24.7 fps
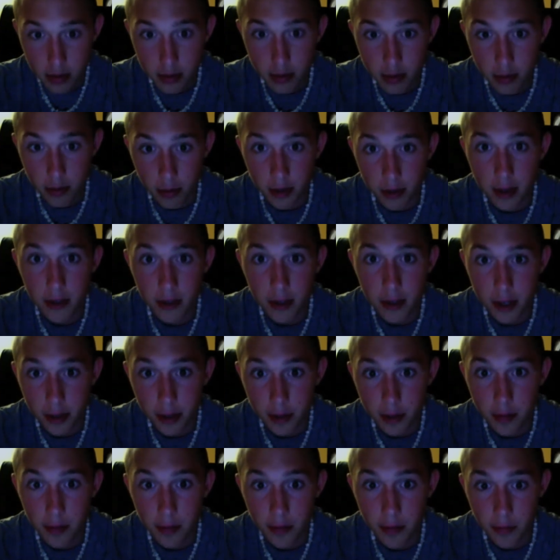really,
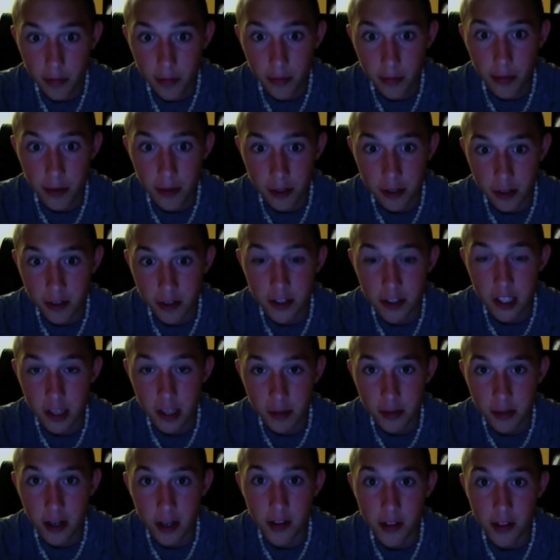those are the teams
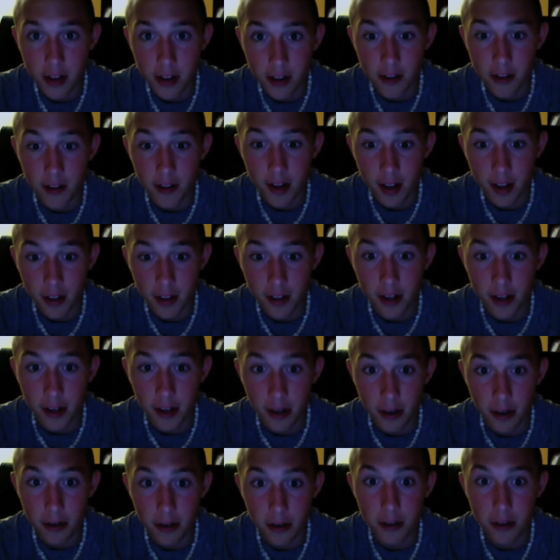right there that I think
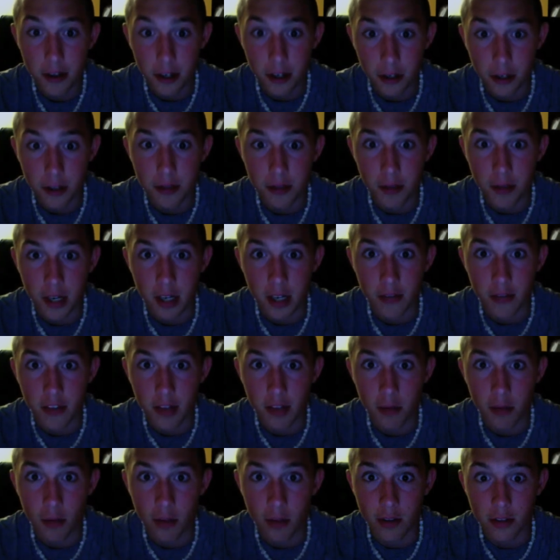could use Mike Vick
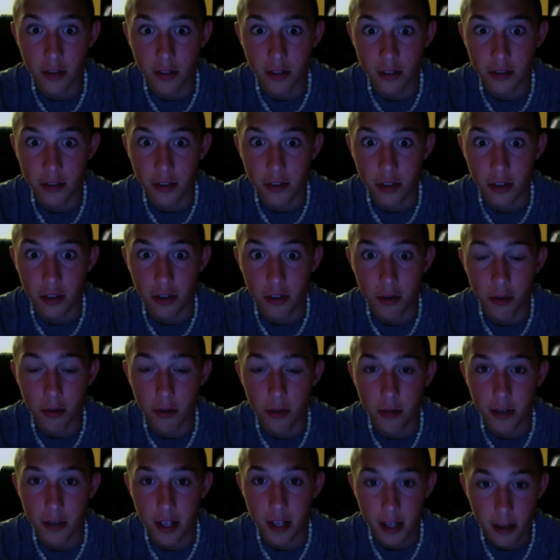more than their starting
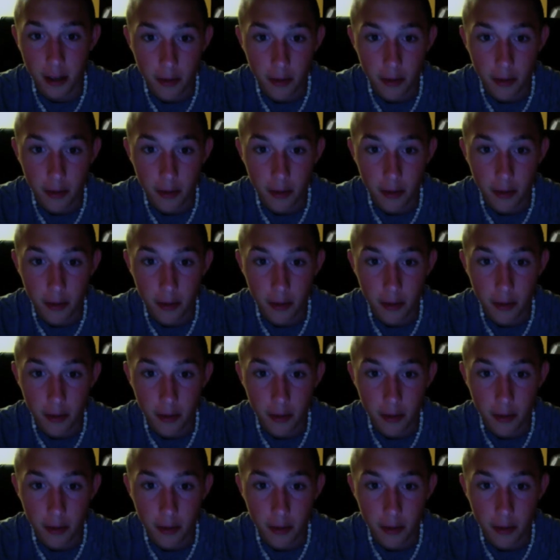quarterback.